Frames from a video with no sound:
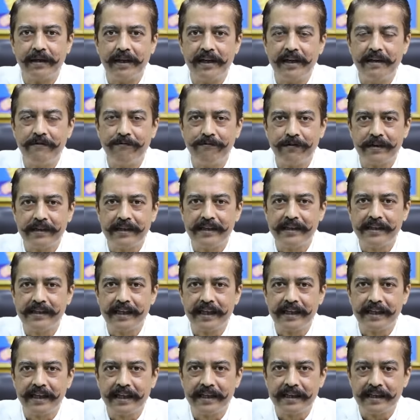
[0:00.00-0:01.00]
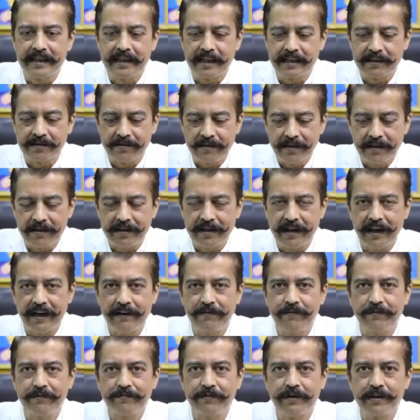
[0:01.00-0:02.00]
belief is that it does not
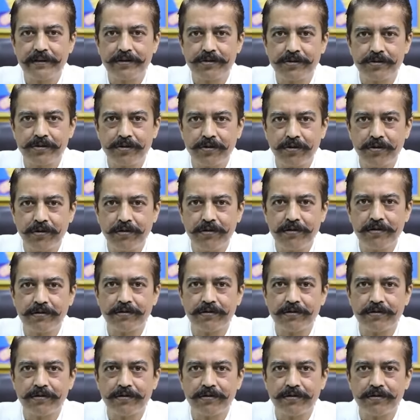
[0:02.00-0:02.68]
have the sole